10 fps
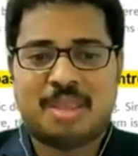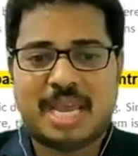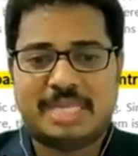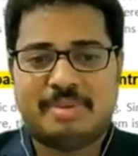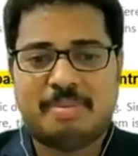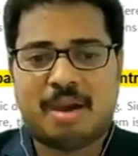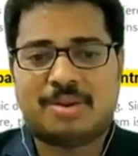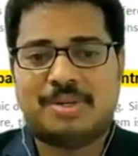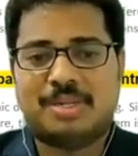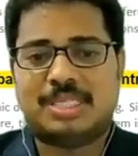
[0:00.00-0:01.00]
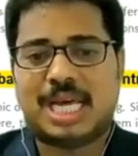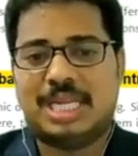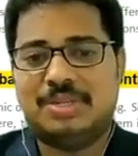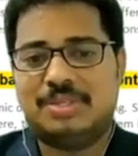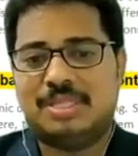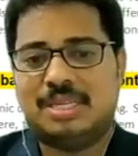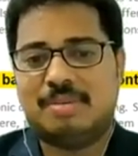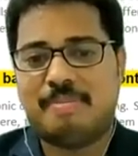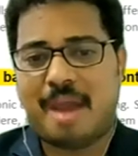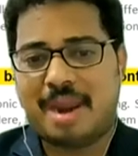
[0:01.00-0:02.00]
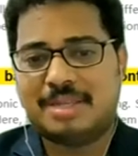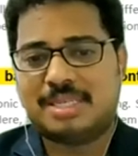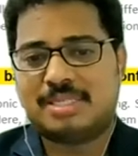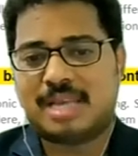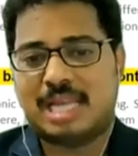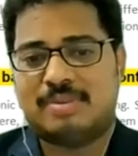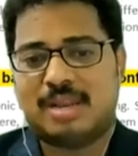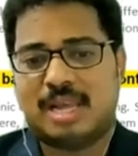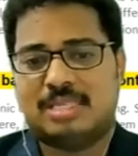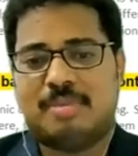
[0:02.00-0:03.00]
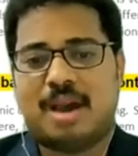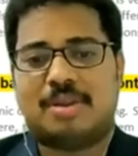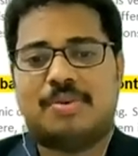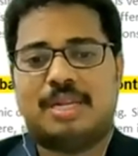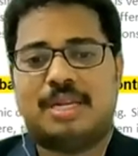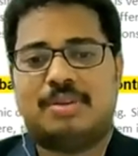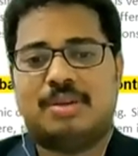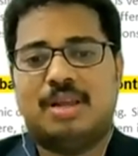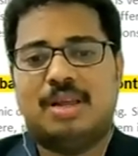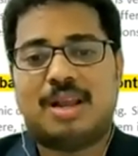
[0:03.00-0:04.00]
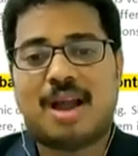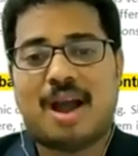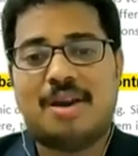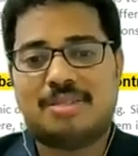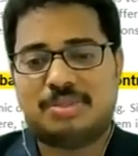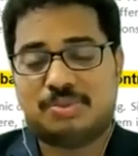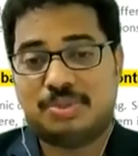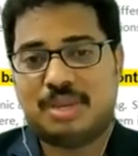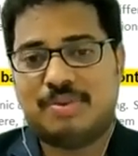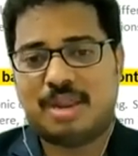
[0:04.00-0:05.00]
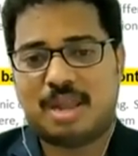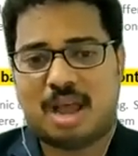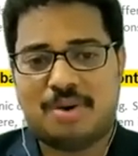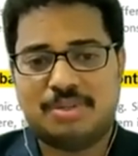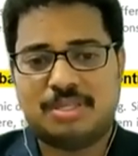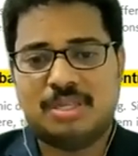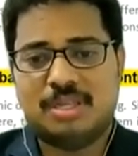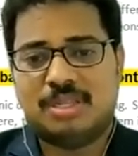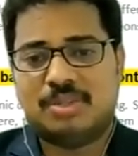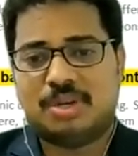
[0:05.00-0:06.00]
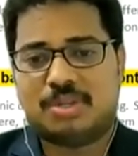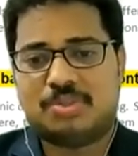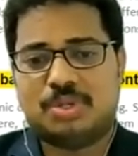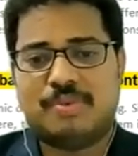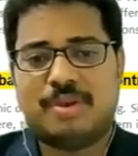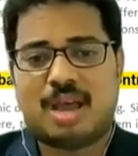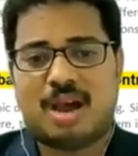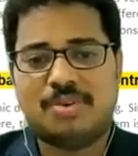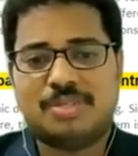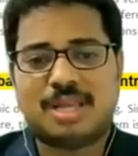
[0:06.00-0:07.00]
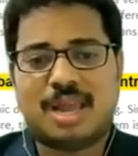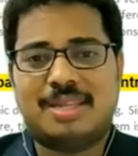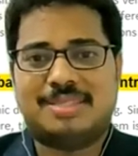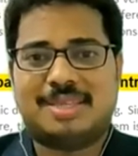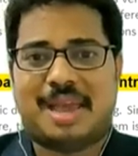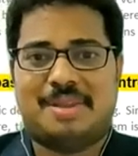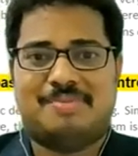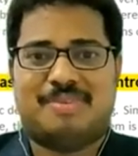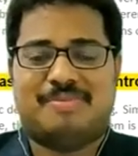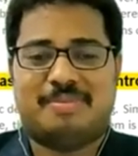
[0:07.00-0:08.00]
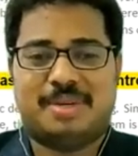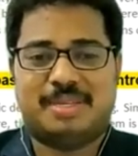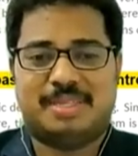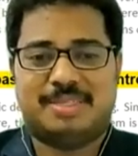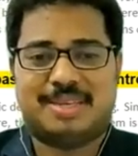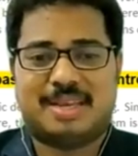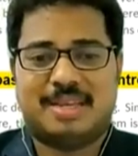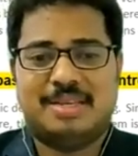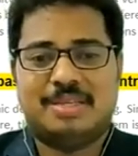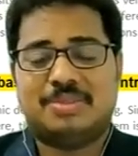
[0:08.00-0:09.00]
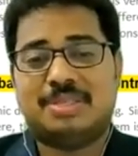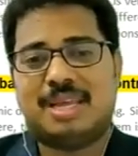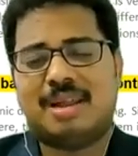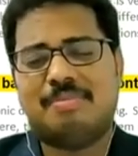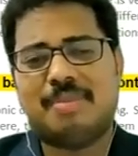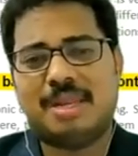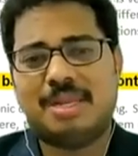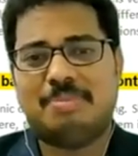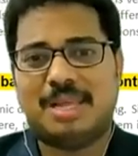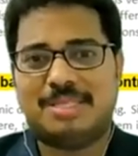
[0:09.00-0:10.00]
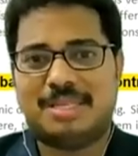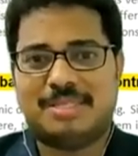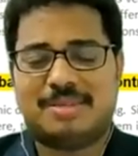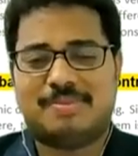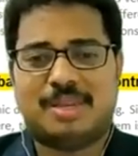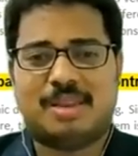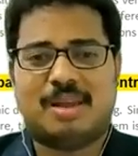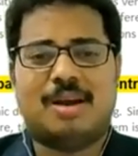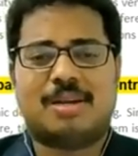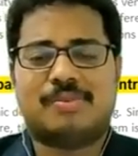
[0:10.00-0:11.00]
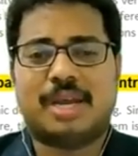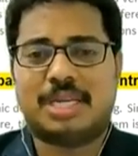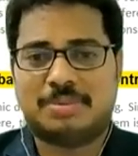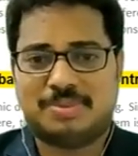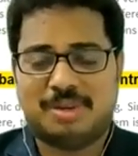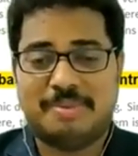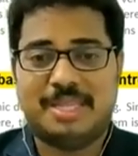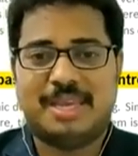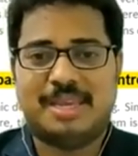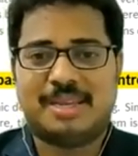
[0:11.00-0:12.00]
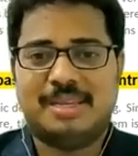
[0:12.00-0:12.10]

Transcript: HP uh, barcoders are used in batches as well as barcoded cards to give an out to give an outstanding scanning performance. So there are many places, a lot of items will be there.